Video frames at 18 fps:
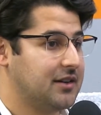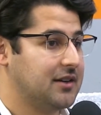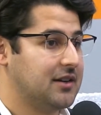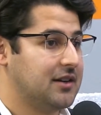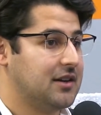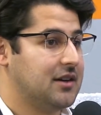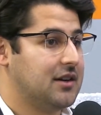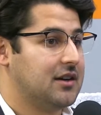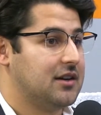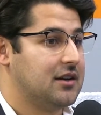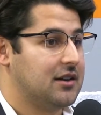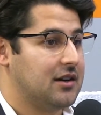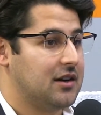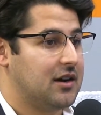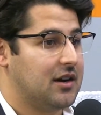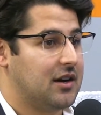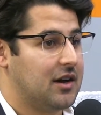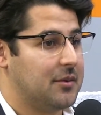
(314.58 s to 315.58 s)
For sure.
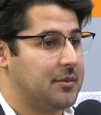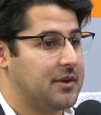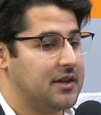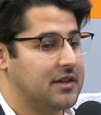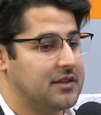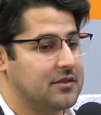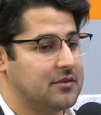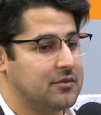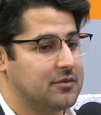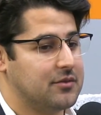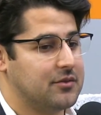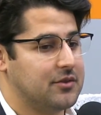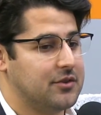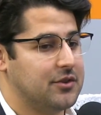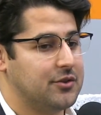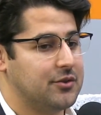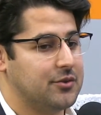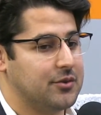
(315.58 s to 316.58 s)
I mean,
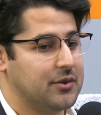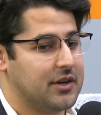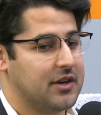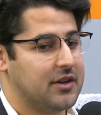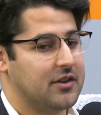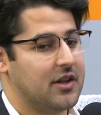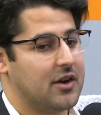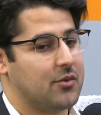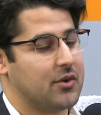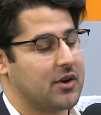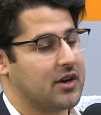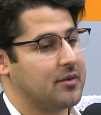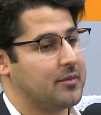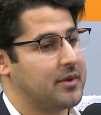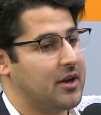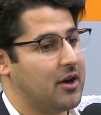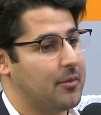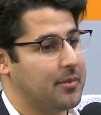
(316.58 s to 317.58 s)
you hear that we're going to
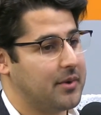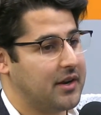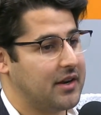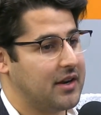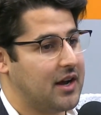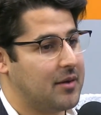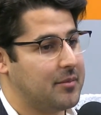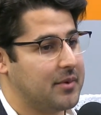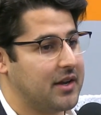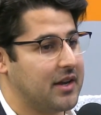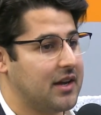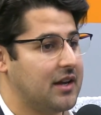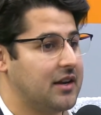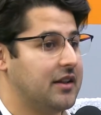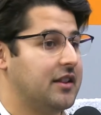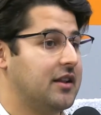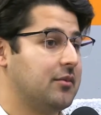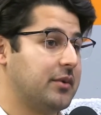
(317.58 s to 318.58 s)
be opening up again,
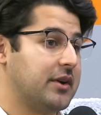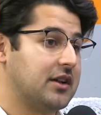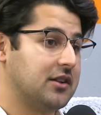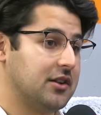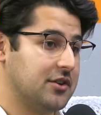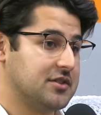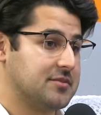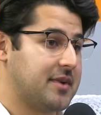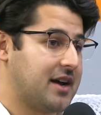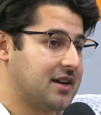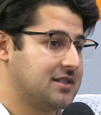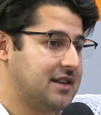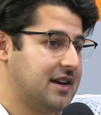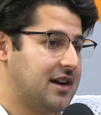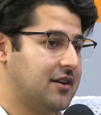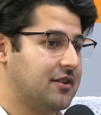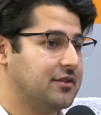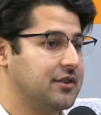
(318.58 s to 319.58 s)
and then we closed back
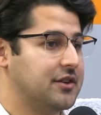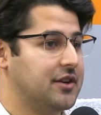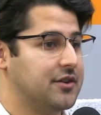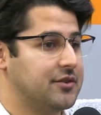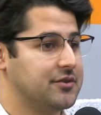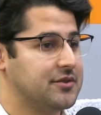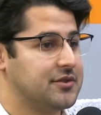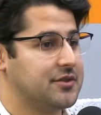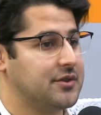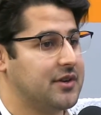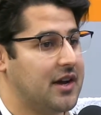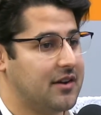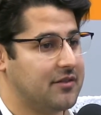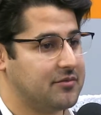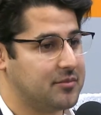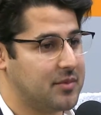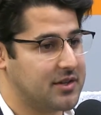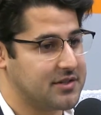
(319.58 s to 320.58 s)
down. You know, two and a half
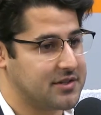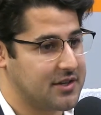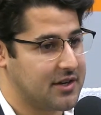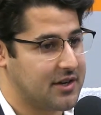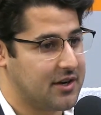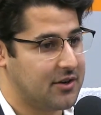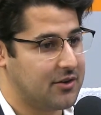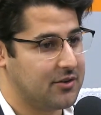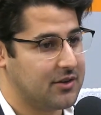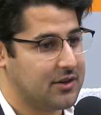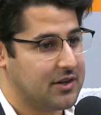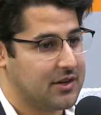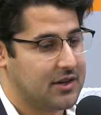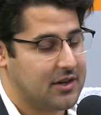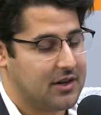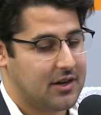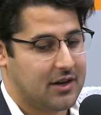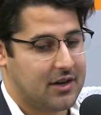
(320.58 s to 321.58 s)
months ago.
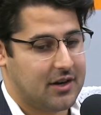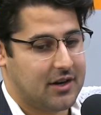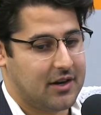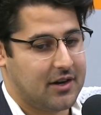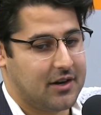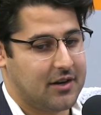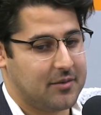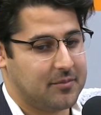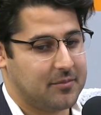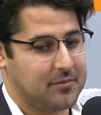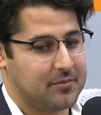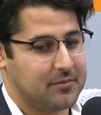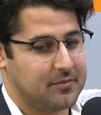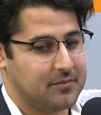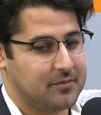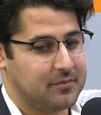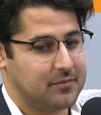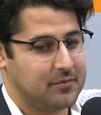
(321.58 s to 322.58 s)
Um,
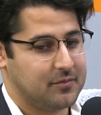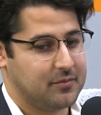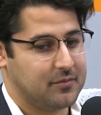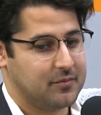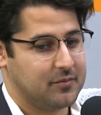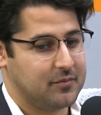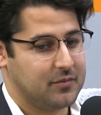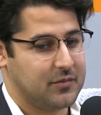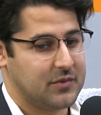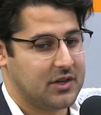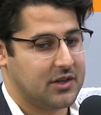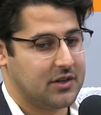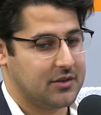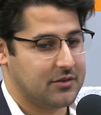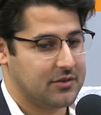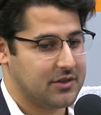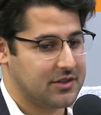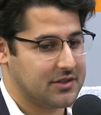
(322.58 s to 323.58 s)

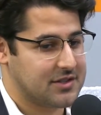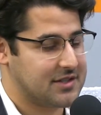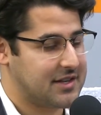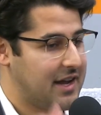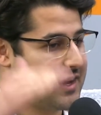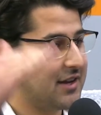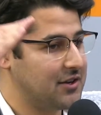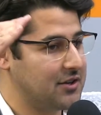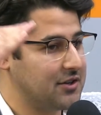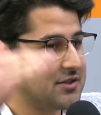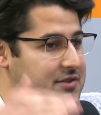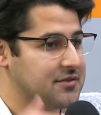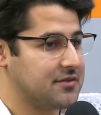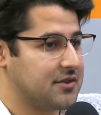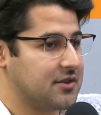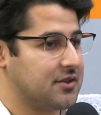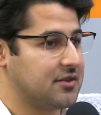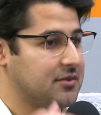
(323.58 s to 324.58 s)
the the standards
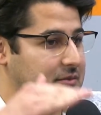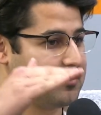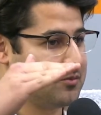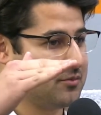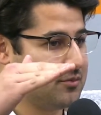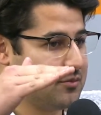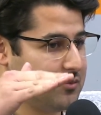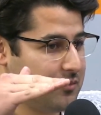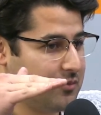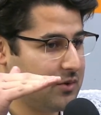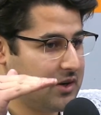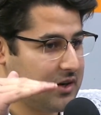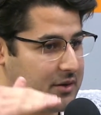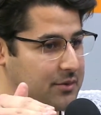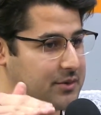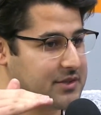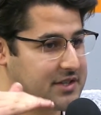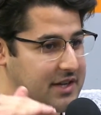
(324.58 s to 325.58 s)
for what it
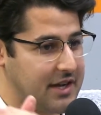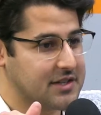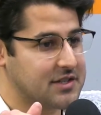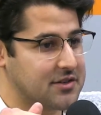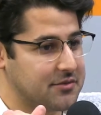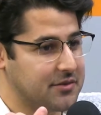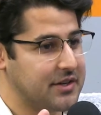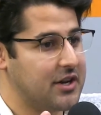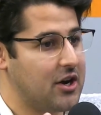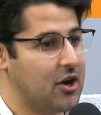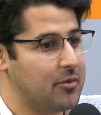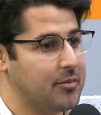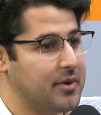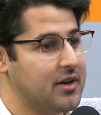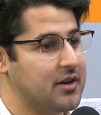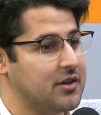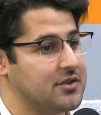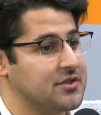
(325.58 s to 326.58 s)
would take to
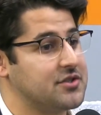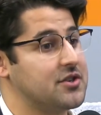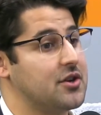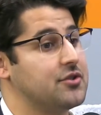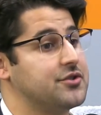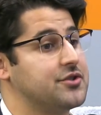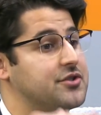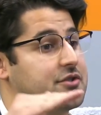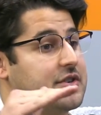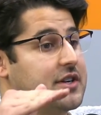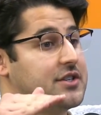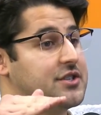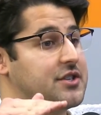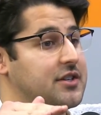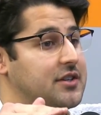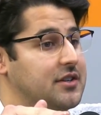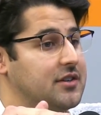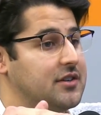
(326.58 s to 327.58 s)
reopen are so
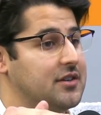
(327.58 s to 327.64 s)
stringent